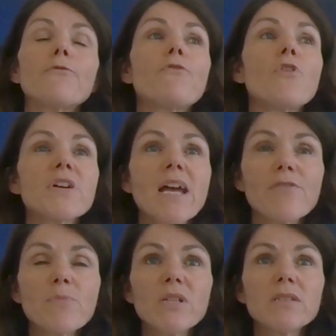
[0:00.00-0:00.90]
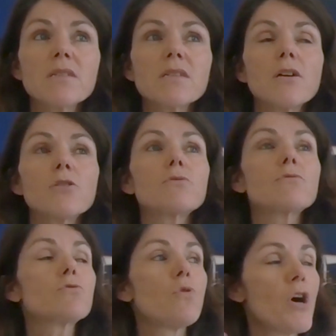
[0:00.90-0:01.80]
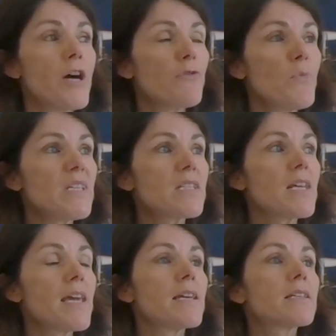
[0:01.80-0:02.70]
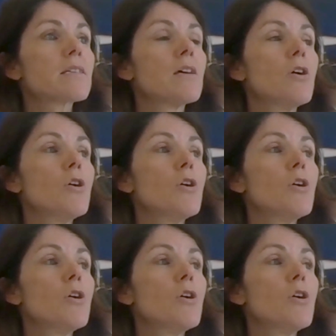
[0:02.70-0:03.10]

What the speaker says: for the governments to learn from mistakes,